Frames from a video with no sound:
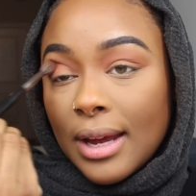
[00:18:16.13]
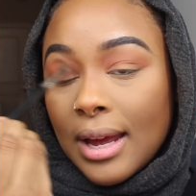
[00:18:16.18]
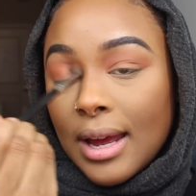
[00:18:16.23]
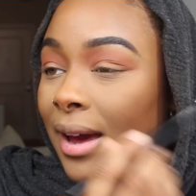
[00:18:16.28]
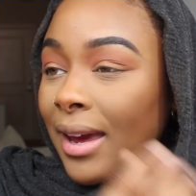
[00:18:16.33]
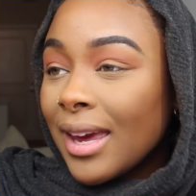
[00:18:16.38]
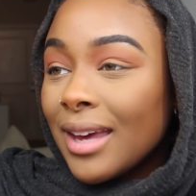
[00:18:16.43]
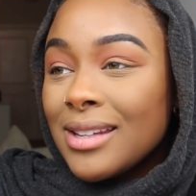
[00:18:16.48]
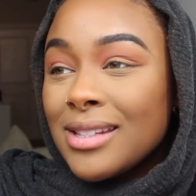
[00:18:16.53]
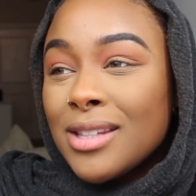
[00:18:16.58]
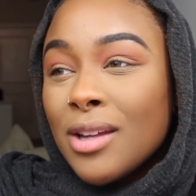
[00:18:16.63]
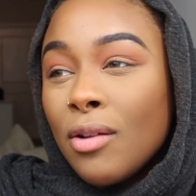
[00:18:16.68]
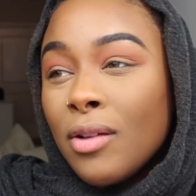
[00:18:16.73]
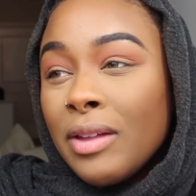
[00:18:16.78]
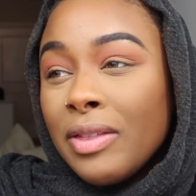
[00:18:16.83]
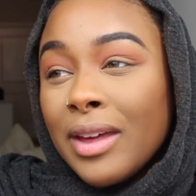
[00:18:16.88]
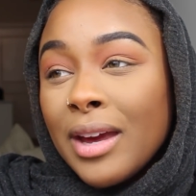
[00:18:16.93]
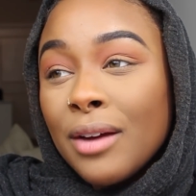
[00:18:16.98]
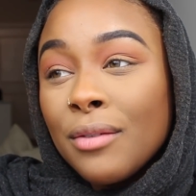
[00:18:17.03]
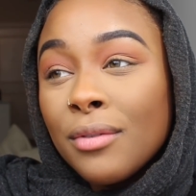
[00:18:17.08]
I guess the
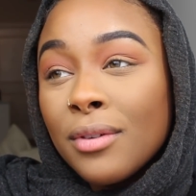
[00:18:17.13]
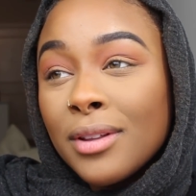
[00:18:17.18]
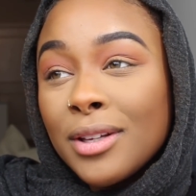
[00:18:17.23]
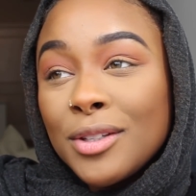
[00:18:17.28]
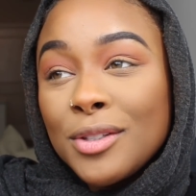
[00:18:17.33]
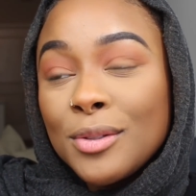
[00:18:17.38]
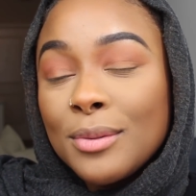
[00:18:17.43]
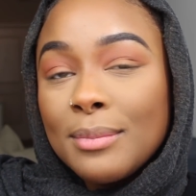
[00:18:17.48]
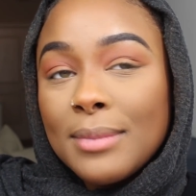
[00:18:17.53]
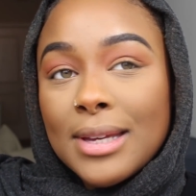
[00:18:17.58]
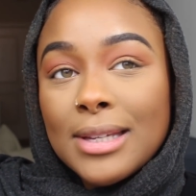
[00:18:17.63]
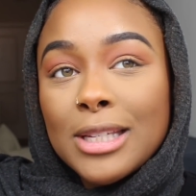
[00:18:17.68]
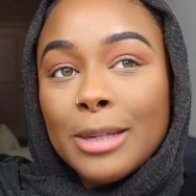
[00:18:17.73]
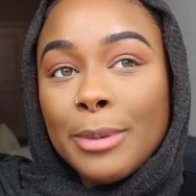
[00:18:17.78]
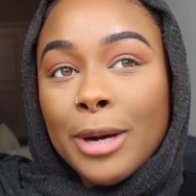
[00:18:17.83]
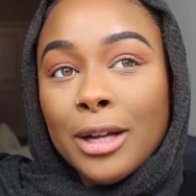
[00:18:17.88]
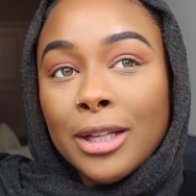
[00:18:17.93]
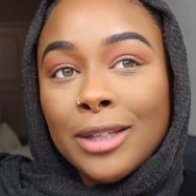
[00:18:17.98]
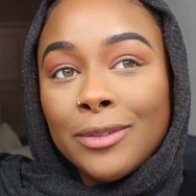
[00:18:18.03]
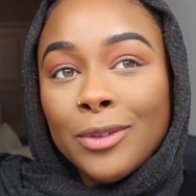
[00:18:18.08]
only thing I really do miss
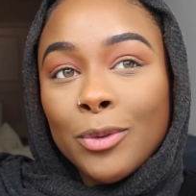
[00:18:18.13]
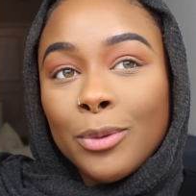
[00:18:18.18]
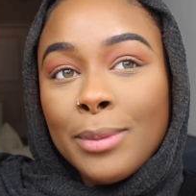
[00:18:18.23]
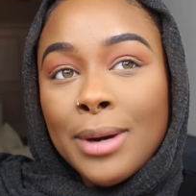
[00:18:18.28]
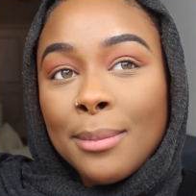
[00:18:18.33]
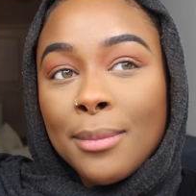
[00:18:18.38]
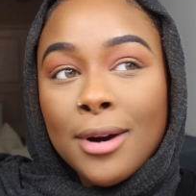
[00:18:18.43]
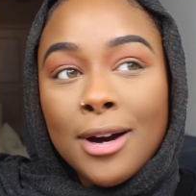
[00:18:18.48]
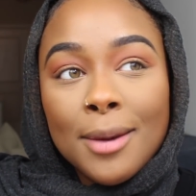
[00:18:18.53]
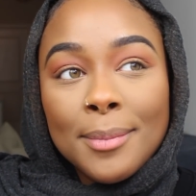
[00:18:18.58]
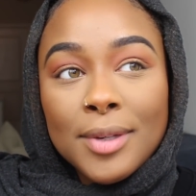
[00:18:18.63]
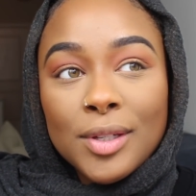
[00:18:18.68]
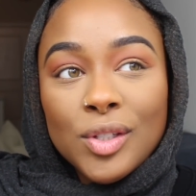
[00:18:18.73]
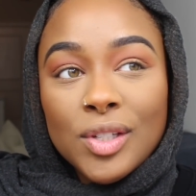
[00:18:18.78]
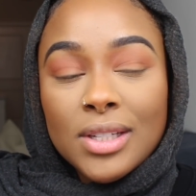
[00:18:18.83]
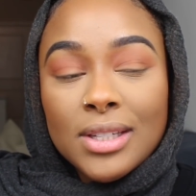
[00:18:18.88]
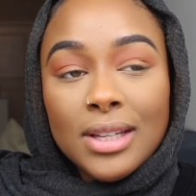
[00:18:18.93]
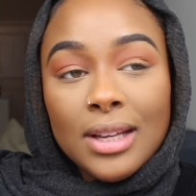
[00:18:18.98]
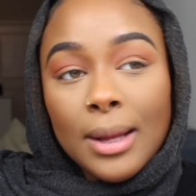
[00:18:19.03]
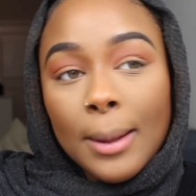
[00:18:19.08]
about living with my mom is
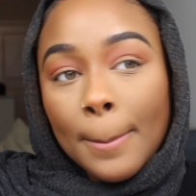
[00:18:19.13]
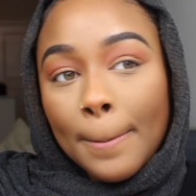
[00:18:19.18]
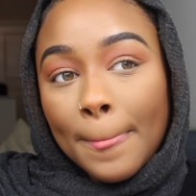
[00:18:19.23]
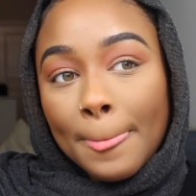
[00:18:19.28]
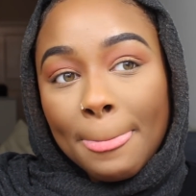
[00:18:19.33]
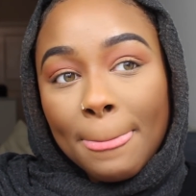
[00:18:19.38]
just like,